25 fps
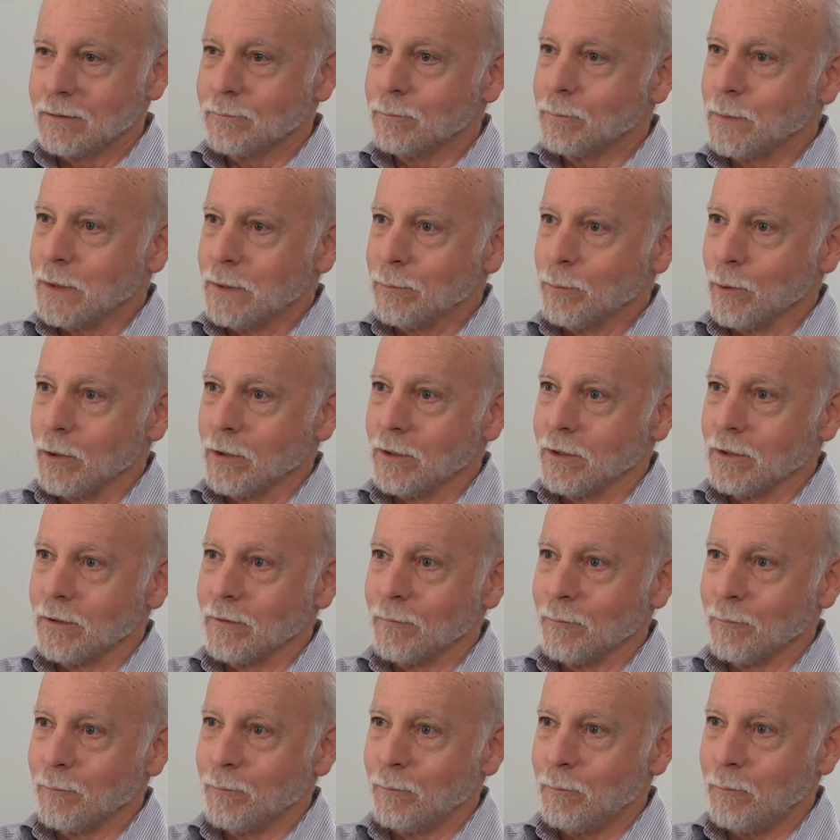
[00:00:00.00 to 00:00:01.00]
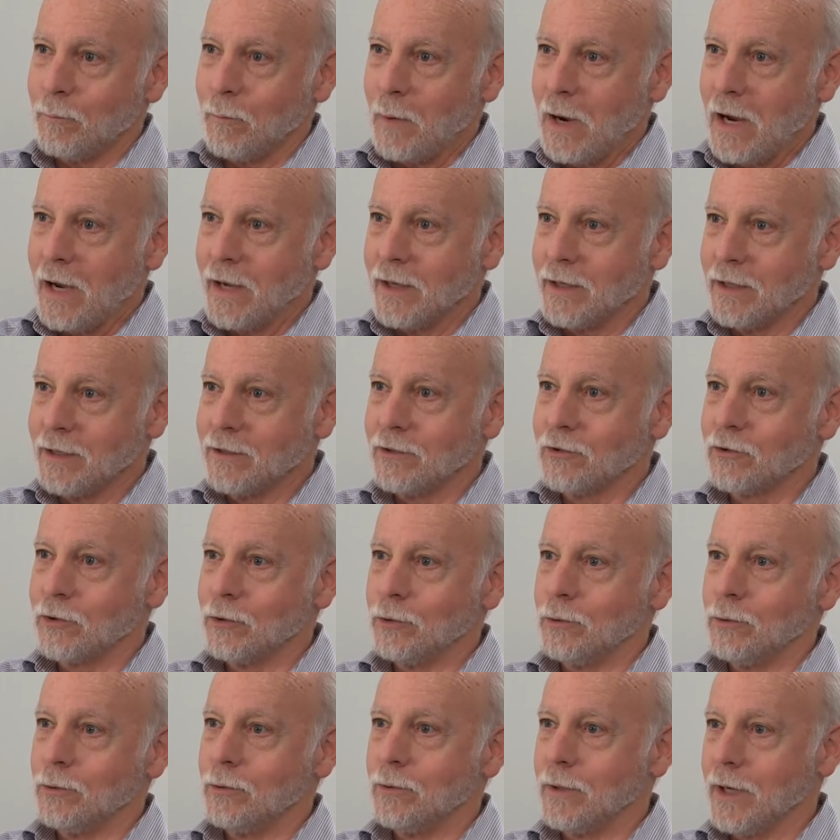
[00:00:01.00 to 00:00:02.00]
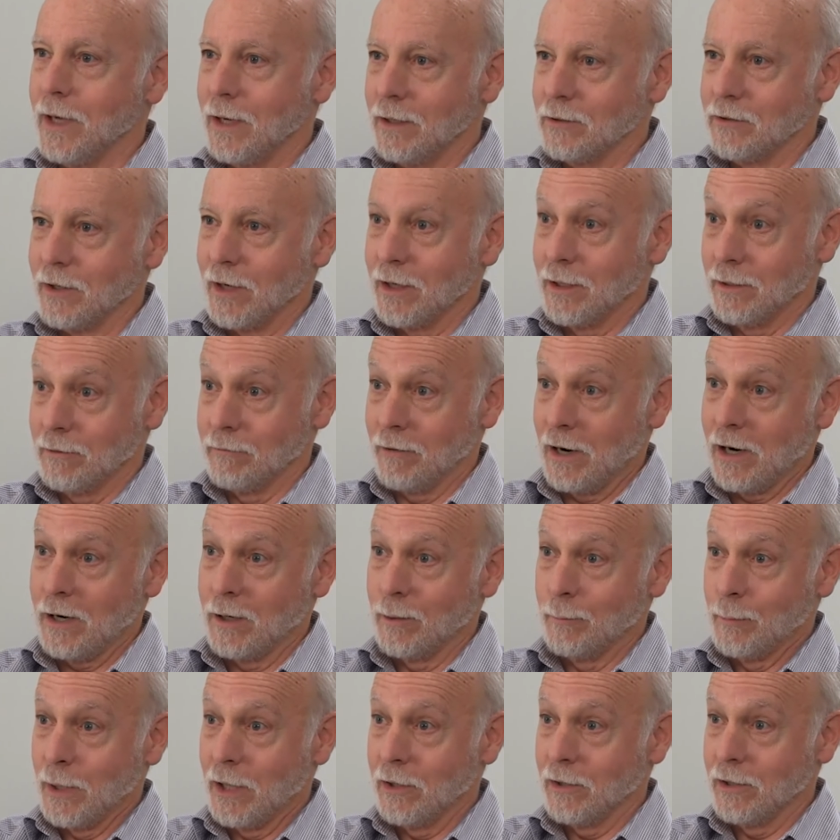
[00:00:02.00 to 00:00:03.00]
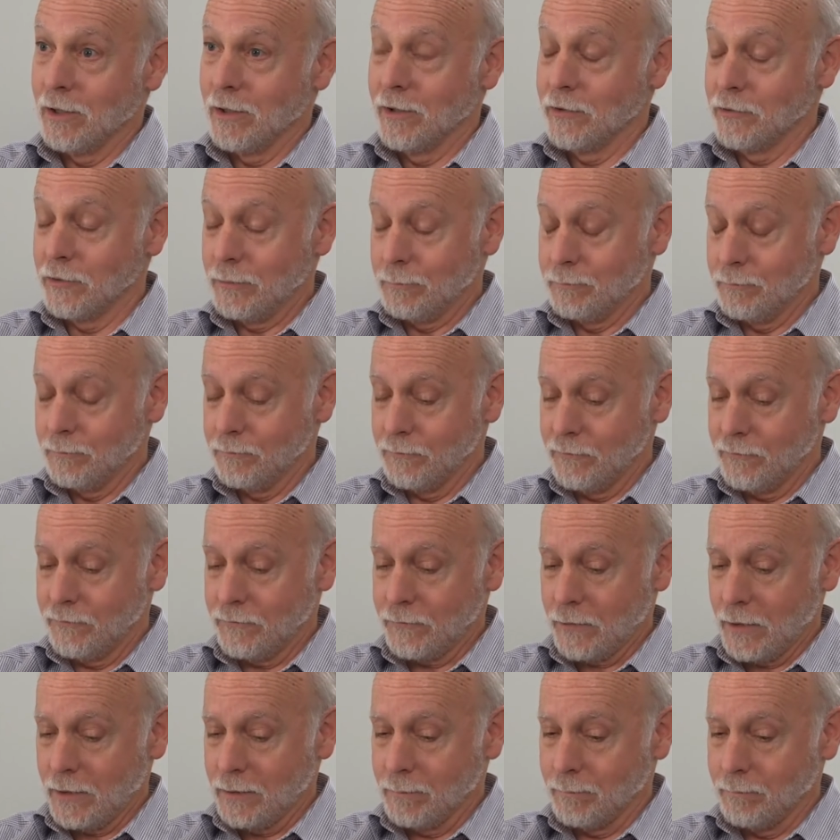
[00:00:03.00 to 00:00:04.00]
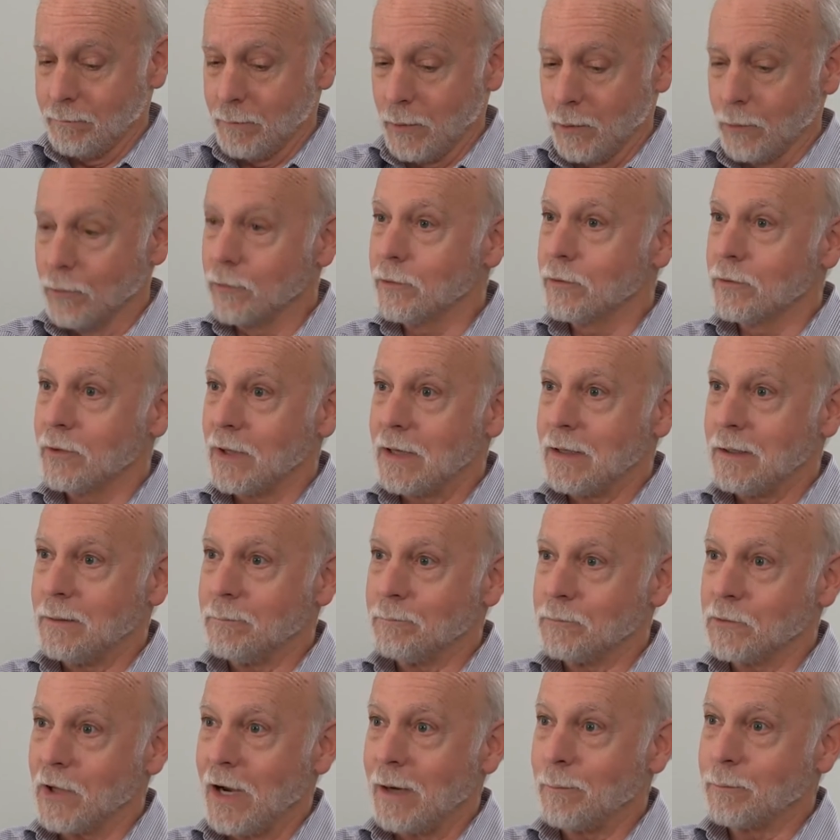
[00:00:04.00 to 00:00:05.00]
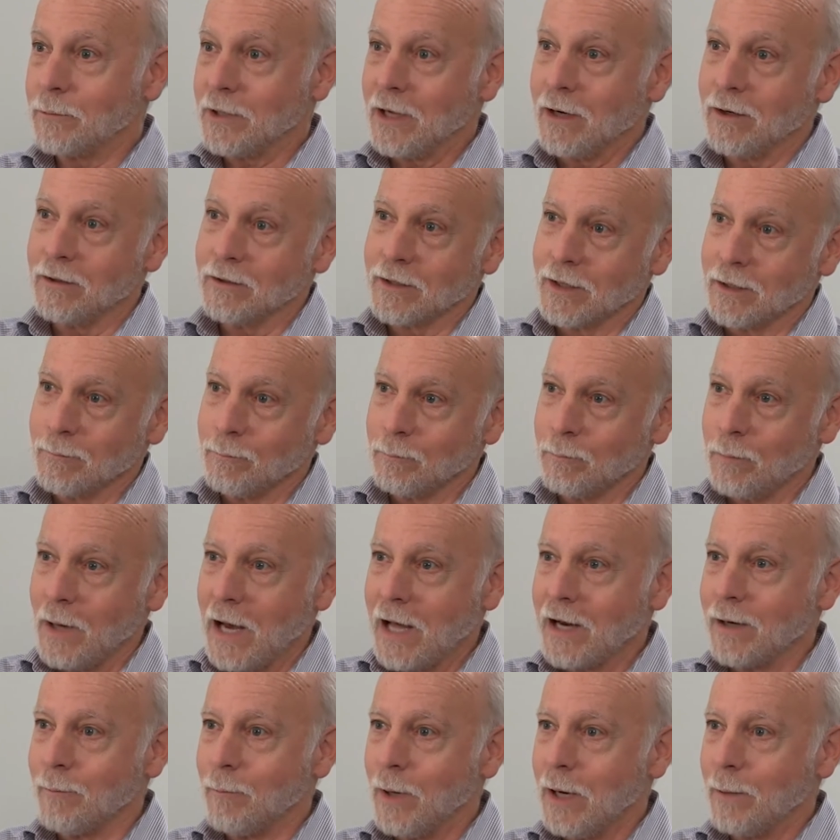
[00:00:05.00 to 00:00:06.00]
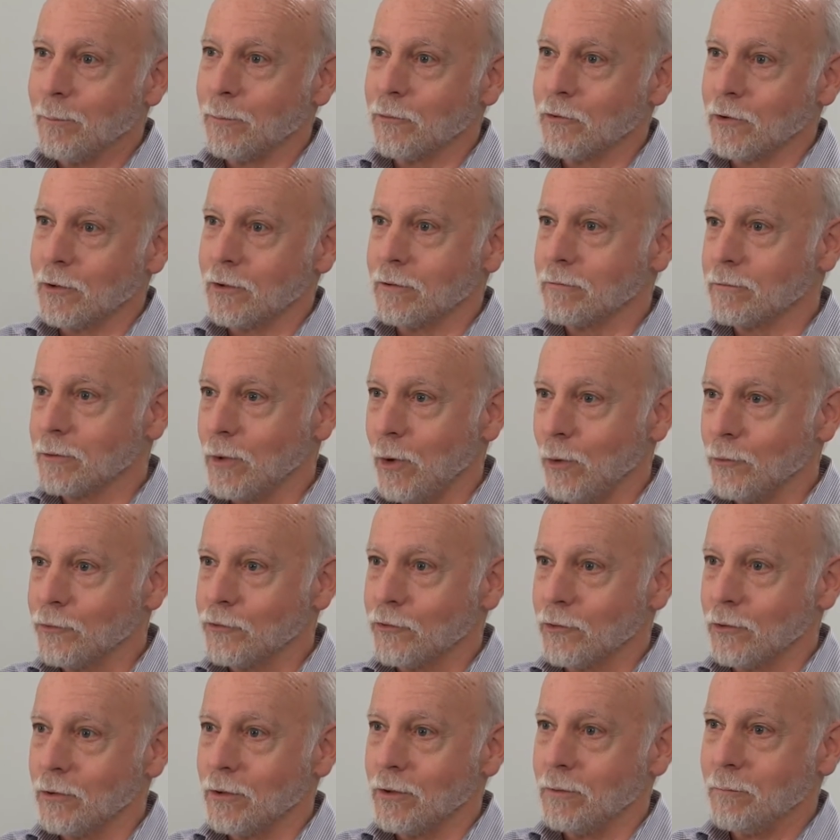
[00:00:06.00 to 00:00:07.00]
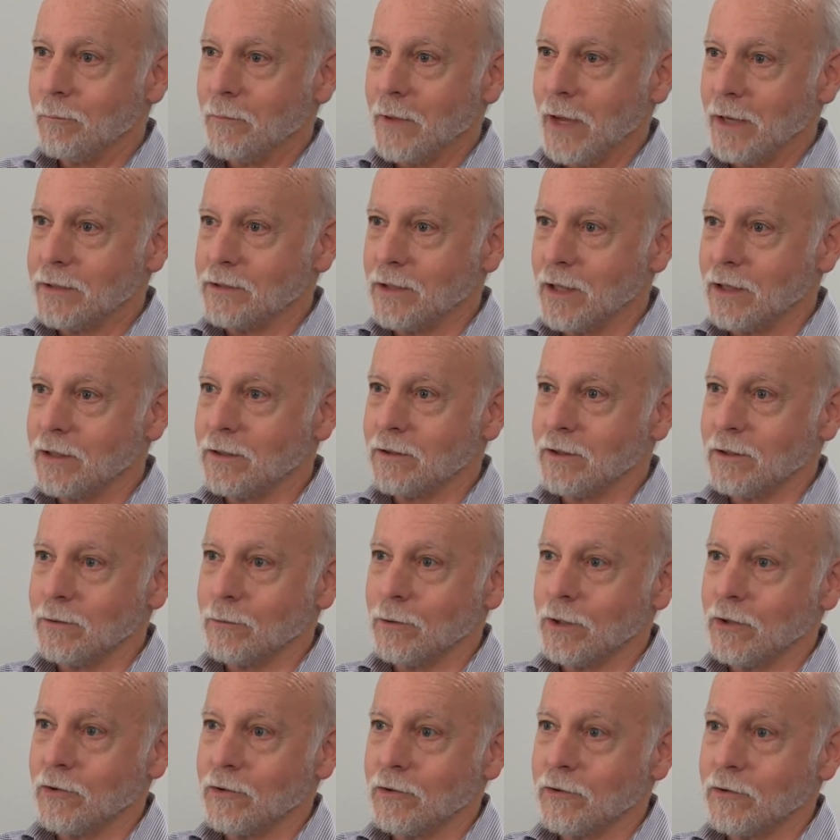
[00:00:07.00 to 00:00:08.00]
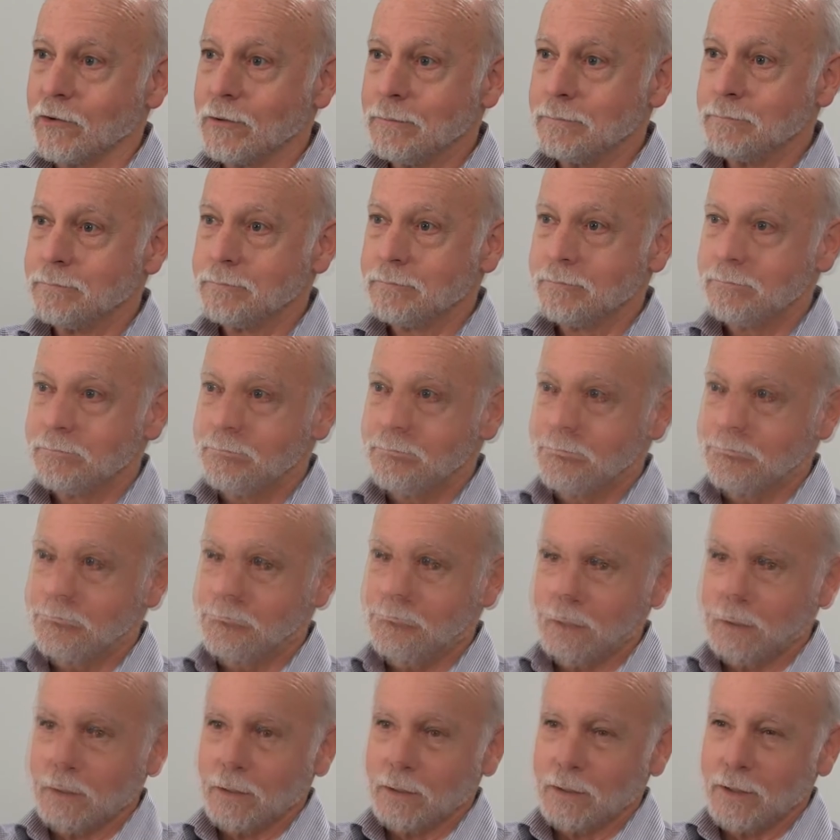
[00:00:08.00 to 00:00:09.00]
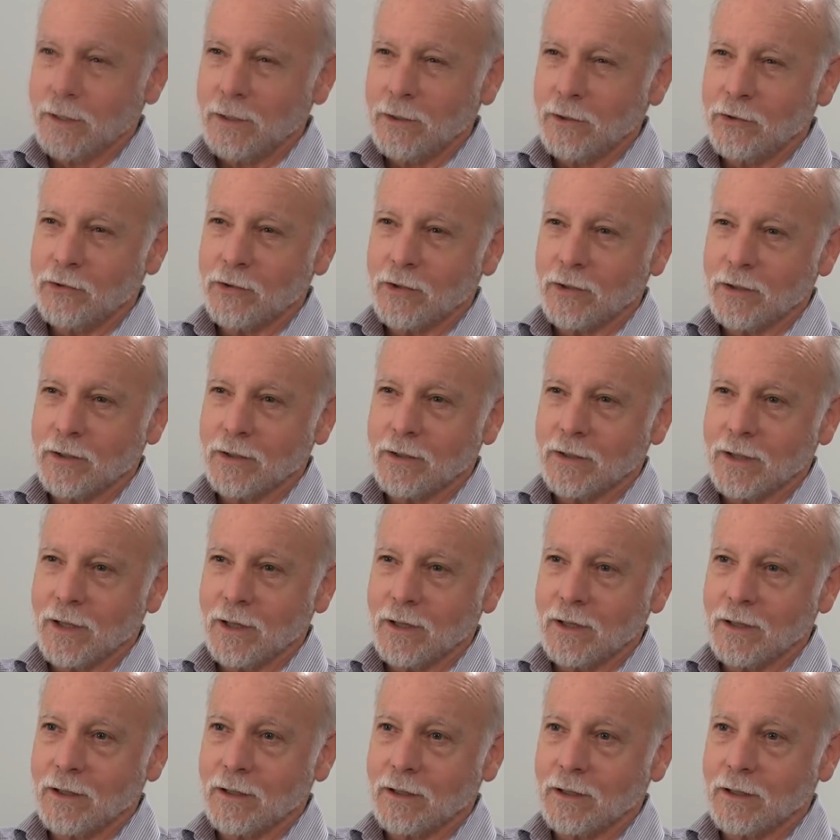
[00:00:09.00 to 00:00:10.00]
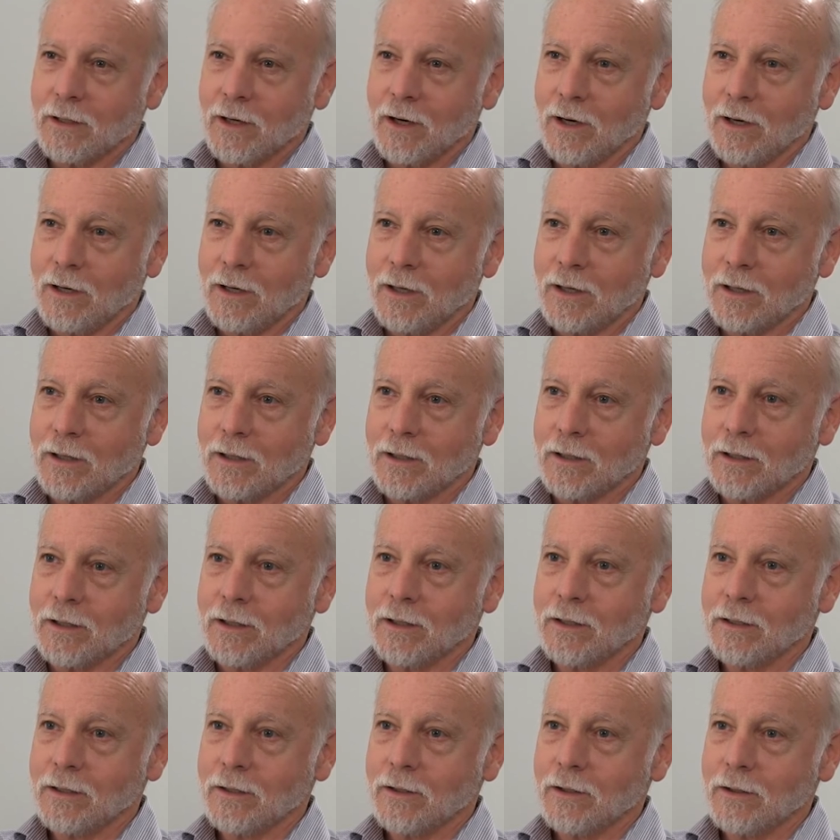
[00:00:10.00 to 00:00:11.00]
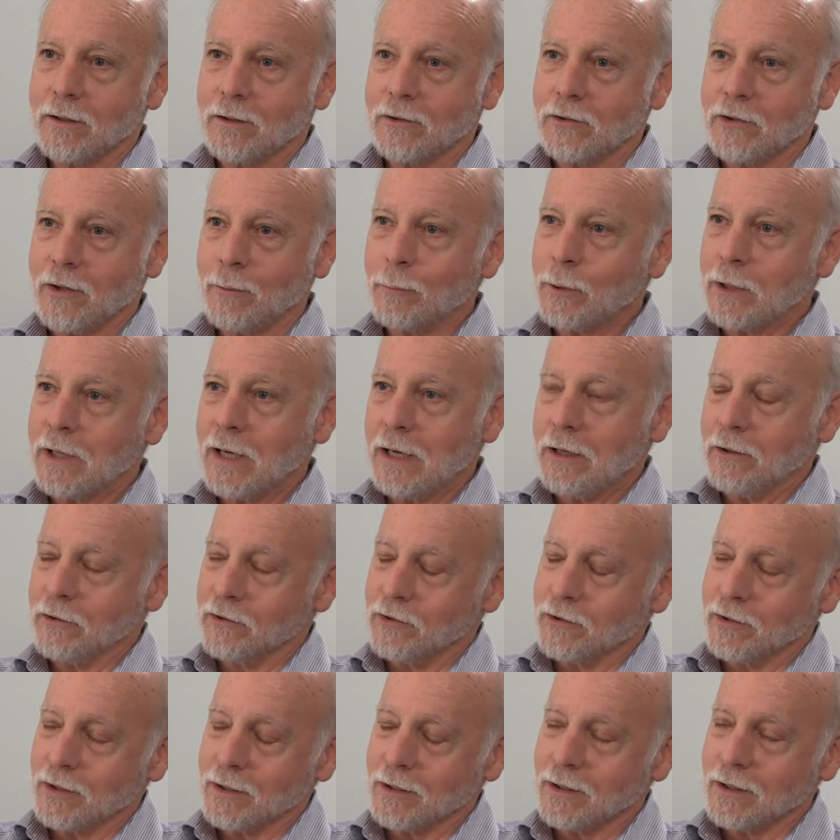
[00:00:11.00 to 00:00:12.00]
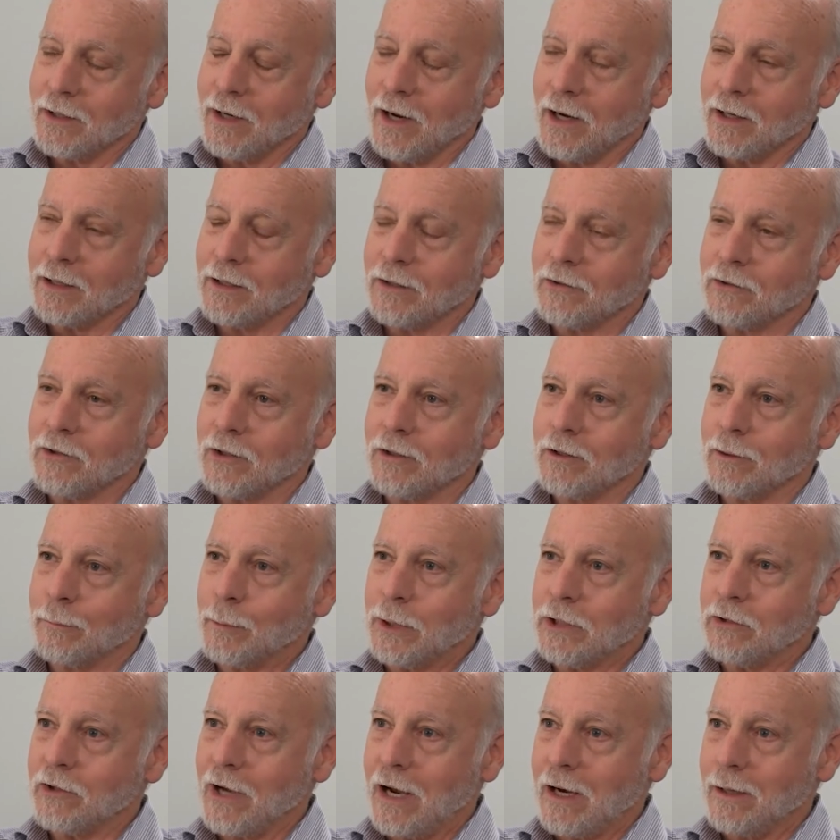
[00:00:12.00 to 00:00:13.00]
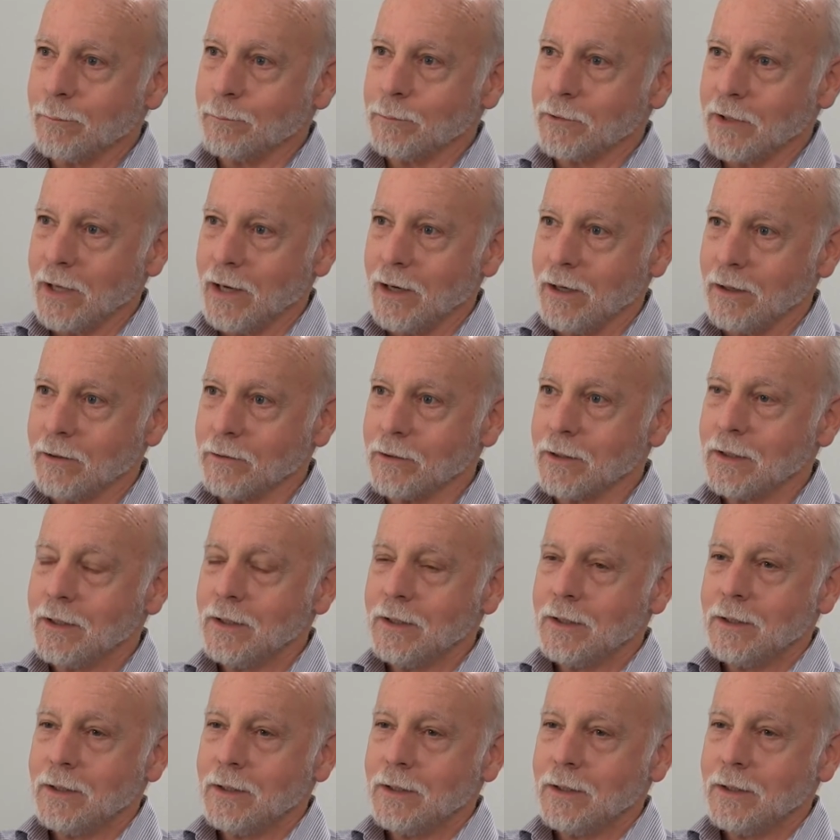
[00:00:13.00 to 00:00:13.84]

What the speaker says: people buy into anti-environmentalism from both top-down and bottom-up sort of cultural identity reasons. In the literature, there are some accounts that I consider to be top-down